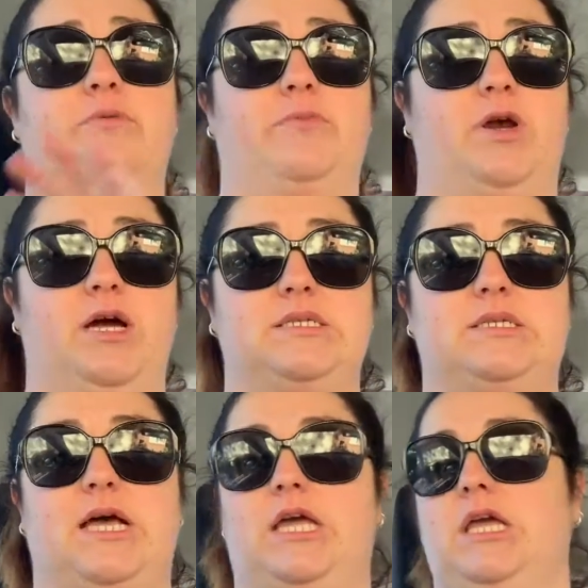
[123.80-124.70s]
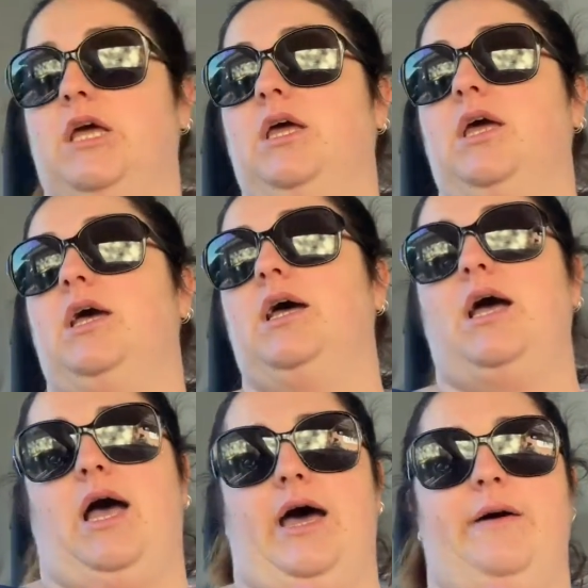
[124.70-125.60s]
products. Like,
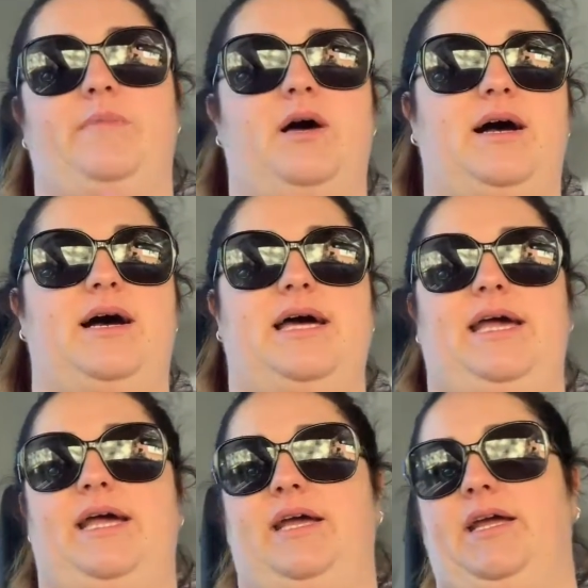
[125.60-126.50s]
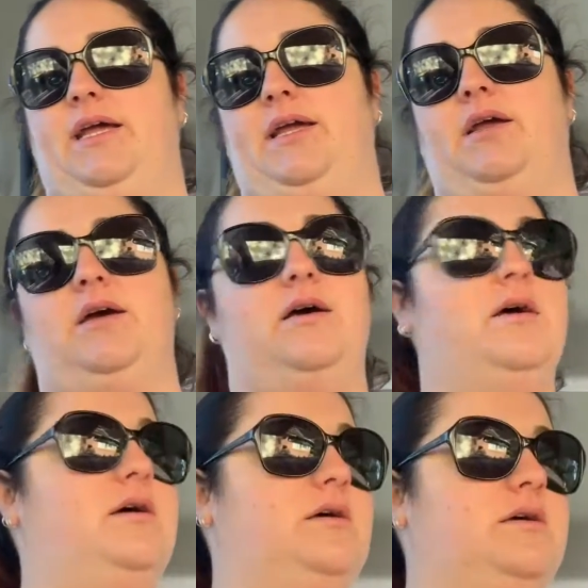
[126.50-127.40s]

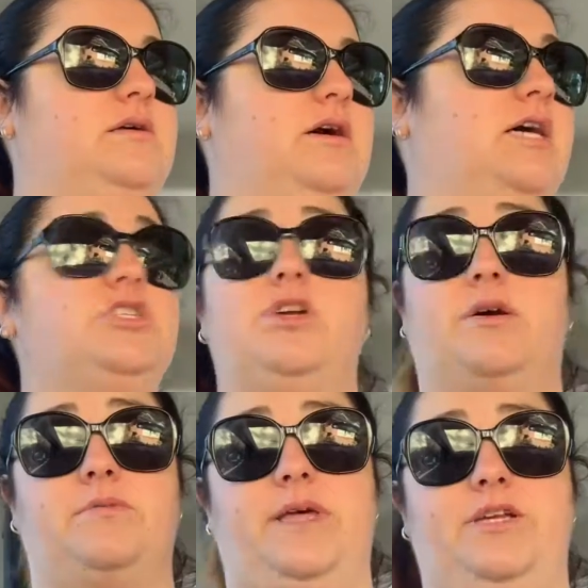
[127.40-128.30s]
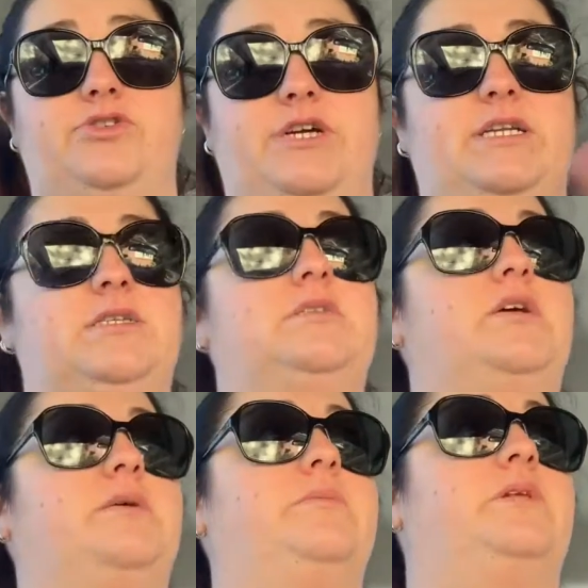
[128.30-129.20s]
I struggle with Android, don't
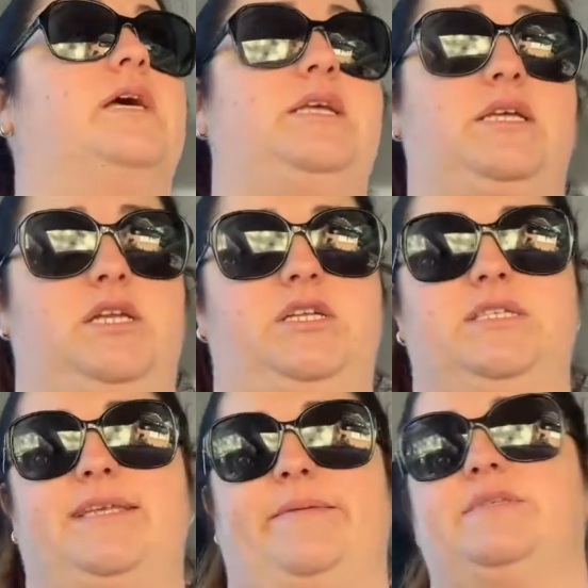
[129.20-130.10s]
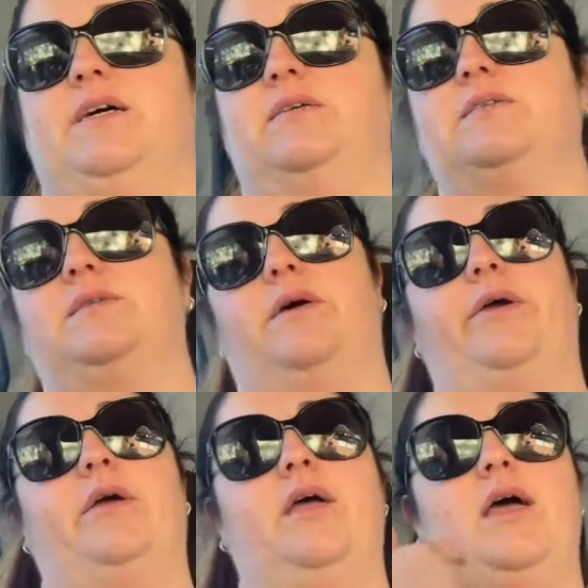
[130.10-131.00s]
get me wrong, like, you know, Samsung.
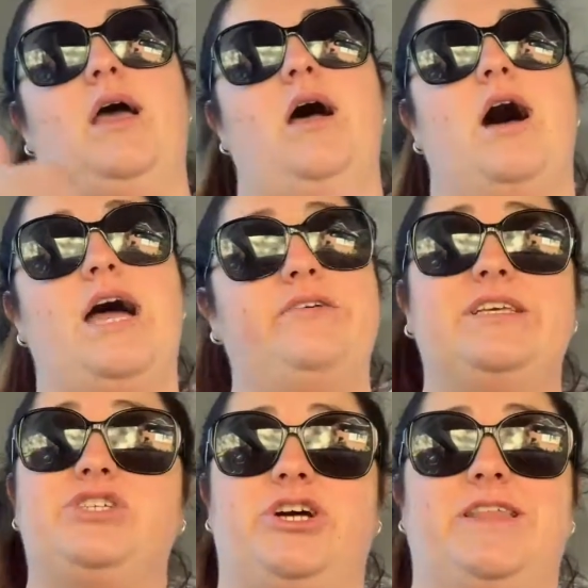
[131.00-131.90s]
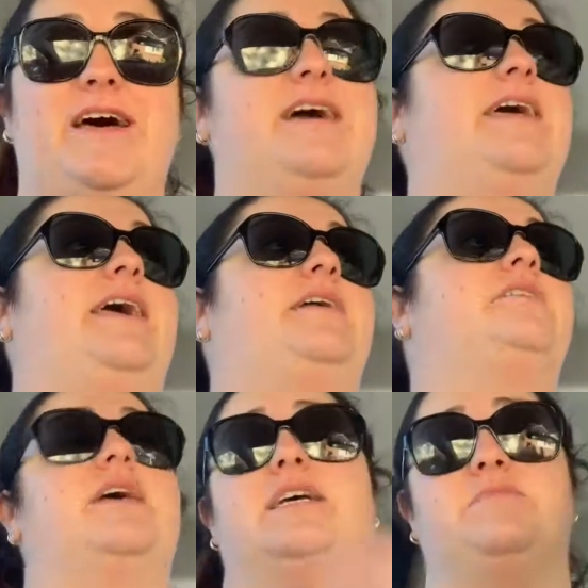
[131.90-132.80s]
So I really struggle with that, and
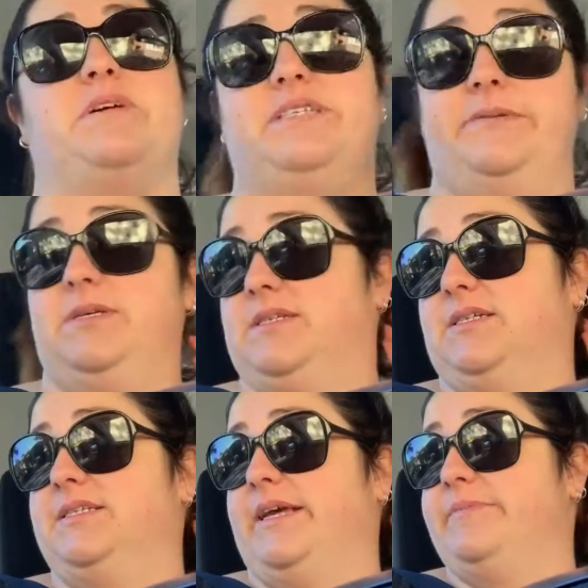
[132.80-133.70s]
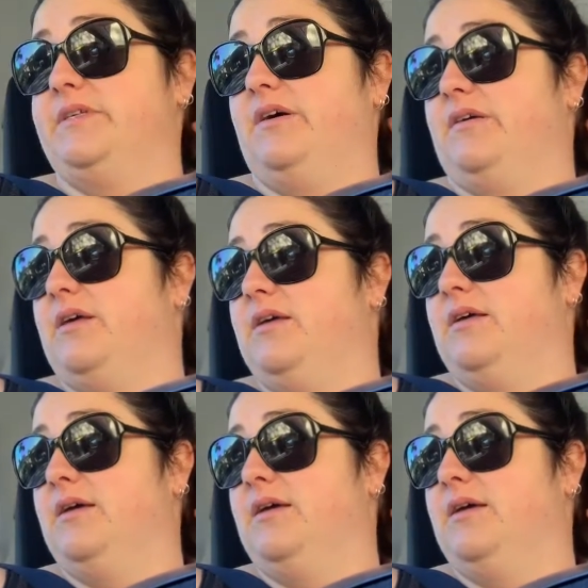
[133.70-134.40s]
because my stepdad's got a Samsung,